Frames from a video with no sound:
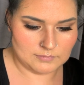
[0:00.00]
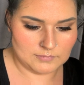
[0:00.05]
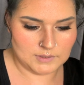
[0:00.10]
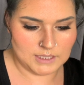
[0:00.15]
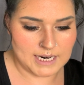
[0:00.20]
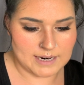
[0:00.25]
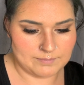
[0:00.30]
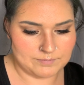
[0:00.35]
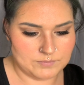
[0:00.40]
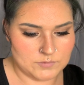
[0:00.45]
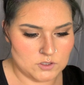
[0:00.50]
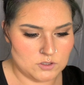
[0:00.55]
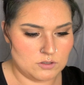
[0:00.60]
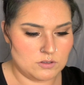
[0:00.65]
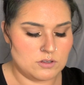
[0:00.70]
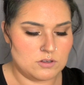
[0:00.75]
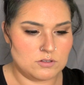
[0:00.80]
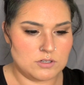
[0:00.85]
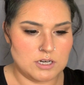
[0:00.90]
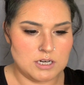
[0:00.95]
Yeah, so
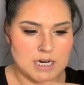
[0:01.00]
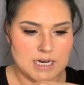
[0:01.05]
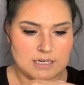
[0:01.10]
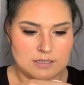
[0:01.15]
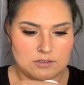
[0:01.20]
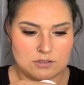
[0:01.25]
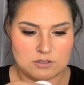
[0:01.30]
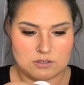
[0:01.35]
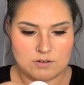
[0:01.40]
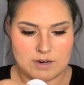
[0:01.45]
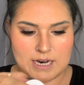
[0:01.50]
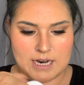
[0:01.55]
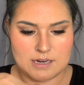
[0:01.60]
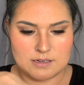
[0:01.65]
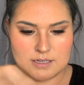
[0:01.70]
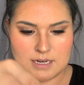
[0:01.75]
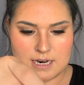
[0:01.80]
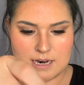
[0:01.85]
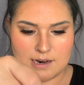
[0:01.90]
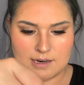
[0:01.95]
those are nice. So I
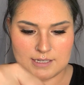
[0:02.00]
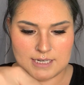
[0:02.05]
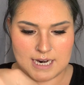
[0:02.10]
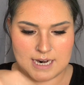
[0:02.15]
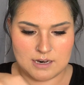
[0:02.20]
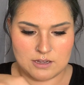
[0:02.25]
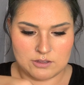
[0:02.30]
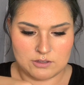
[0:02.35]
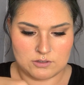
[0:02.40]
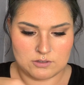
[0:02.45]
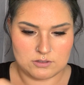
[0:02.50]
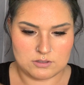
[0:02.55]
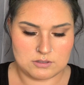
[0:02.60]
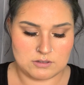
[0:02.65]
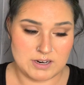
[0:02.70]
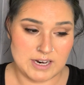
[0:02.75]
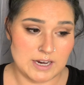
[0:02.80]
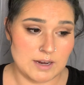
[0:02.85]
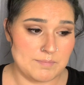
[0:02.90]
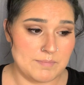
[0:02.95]
guess I got 10 of those, so
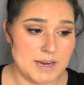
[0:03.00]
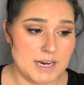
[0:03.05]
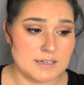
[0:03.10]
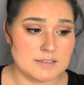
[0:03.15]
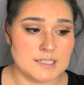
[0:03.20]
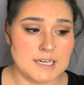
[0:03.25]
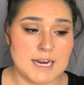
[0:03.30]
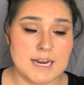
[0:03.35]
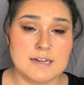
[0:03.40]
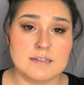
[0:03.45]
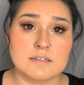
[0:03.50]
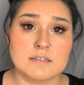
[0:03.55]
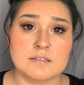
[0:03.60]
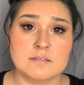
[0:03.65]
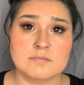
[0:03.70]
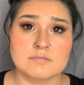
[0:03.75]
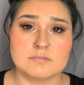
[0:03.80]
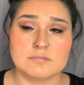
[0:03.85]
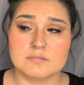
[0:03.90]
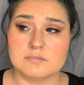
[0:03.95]
I can make
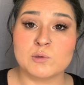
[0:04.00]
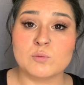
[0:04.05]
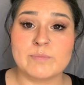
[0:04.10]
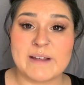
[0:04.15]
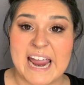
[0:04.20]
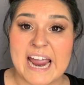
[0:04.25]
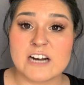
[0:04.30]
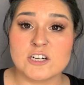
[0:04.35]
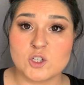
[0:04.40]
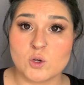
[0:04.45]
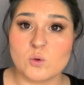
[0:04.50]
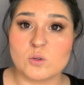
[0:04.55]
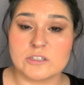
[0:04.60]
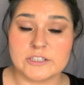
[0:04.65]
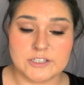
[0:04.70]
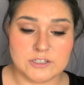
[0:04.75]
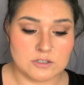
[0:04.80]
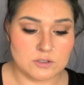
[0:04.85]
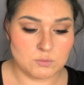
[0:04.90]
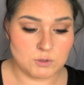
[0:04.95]
10 badge
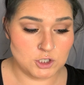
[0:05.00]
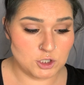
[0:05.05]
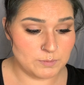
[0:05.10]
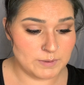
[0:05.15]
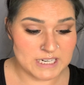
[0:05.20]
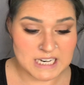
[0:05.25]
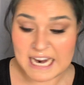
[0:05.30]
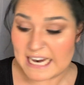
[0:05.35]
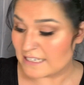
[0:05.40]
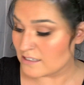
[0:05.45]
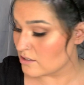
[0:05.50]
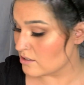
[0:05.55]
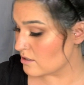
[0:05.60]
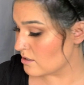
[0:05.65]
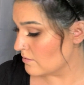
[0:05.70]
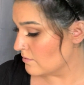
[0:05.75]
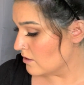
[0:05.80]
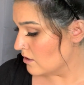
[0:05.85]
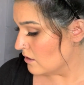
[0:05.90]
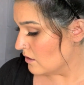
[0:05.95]
holders, which will be
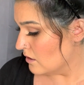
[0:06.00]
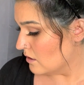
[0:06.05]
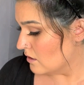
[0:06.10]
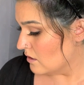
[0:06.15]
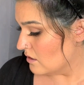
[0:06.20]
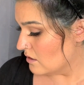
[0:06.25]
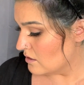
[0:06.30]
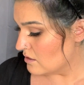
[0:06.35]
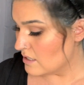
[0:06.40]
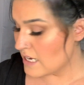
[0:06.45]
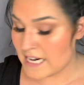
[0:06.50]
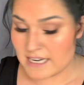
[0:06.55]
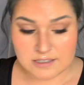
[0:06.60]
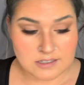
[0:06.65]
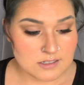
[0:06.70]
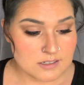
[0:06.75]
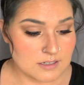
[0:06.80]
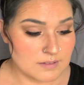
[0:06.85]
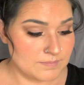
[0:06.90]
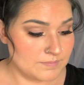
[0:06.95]
nice.
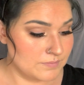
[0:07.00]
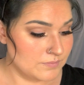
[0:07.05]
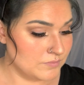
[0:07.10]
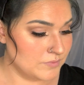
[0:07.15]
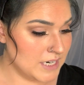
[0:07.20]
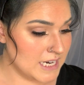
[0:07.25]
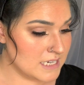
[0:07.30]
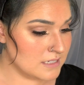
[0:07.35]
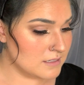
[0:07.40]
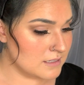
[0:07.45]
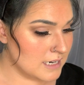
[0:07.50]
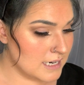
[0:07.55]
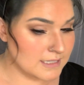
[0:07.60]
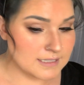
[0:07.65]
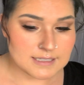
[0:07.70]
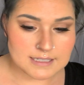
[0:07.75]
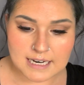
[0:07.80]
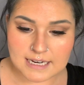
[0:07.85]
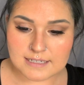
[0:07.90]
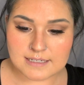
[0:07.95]
Nice. Nice,
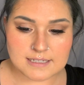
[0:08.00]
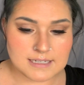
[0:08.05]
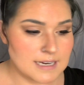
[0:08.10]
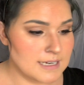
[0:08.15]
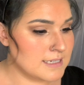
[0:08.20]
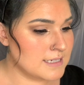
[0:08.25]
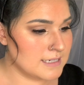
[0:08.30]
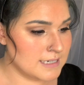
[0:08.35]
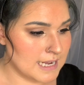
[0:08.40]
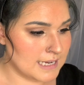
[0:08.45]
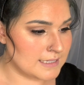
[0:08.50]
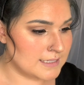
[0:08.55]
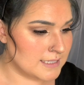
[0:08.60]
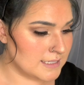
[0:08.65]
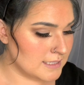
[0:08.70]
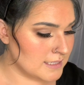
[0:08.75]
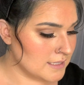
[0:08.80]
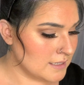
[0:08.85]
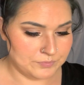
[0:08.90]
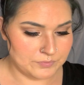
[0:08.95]
nice, nice, nice,
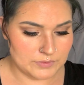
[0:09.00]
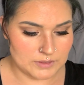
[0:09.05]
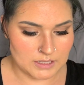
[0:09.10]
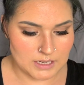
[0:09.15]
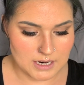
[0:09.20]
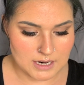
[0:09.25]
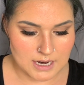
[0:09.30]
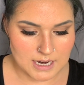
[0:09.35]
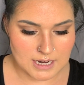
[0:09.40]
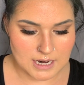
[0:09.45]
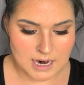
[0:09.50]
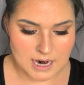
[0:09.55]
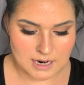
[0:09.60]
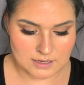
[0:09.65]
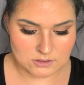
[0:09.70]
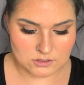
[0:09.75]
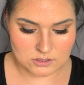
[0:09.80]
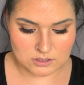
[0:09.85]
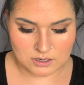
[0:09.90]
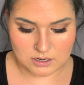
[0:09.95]
nice. Then I
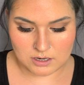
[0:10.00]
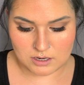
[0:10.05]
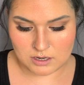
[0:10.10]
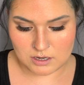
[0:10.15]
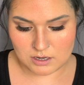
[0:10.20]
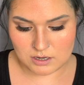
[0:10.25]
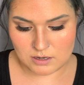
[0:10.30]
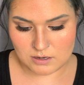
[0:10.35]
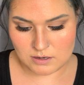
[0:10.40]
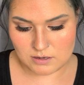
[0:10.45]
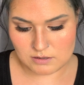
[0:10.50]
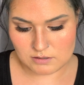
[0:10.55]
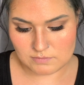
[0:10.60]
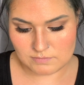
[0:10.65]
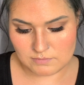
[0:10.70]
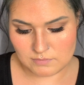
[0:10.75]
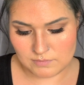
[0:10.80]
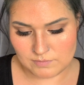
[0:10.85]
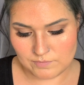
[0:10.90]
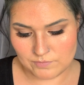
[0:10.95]
got
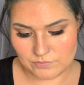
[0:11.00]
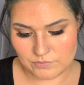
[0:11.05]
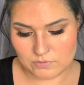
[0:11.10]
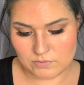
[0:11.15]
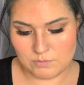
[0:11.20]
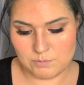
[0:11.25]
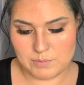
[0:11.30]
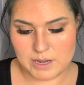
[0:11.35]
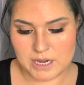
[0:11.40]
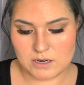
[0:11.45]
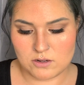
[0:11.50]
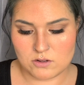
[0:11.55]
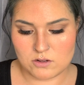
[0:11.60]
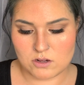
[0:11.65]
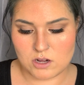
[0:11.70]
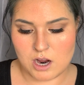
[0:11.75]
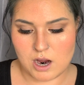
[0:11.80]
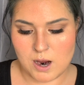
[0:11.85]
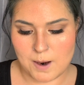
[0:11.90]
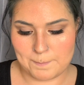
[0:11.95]
some metal
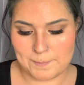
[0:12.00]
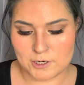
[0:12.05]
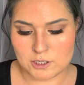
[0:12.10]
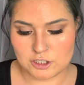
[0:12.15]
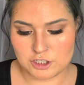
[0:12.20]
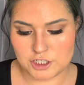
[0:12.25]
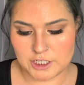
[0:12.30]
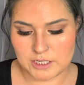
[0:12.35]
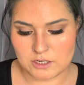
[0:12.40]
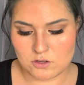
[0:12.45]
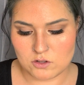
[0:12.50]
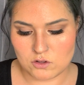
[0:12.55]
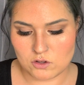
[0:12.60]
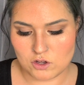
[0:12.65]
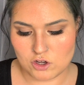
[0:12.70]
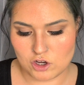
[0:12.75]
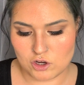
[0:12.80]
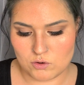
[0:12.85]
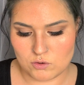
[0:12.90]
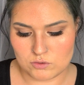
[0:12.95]
copper jingle
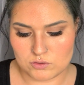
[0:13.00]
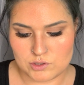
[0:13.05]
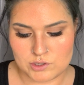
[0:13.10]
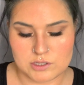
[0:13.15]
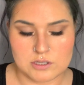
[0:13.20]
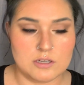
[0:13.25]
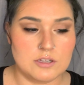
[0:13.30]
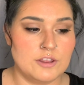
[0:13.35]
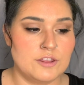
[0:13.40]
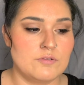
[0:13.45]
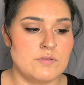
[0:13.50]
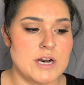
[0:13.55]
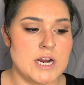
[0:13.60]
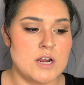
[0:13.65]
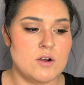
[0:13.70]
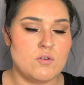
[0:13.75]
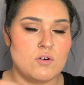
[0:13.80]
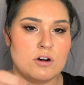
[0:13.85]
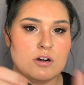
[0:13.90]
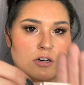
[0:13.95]
cones,
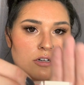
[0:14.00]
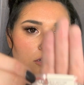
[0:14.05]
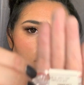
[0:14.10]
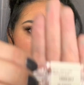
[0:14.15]
3/4